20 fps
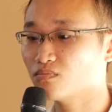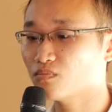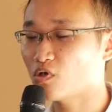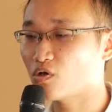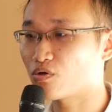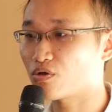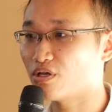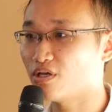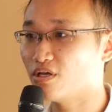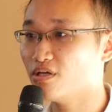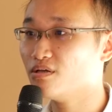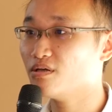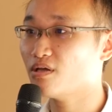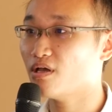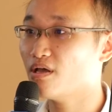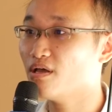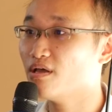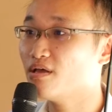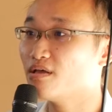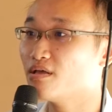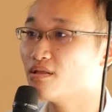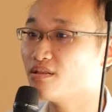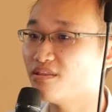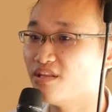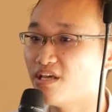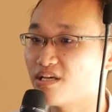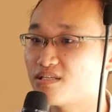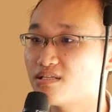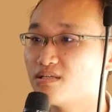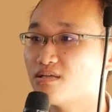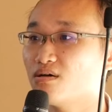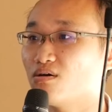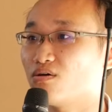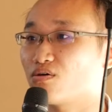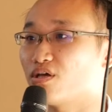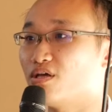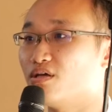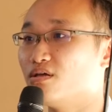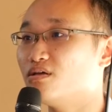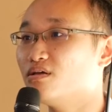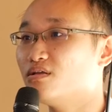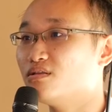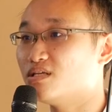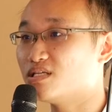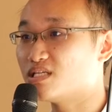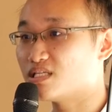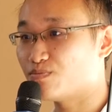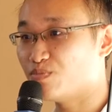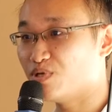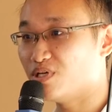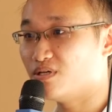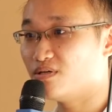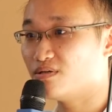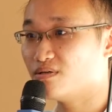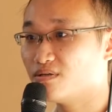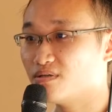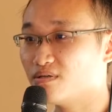Okay, next, okay, this is B.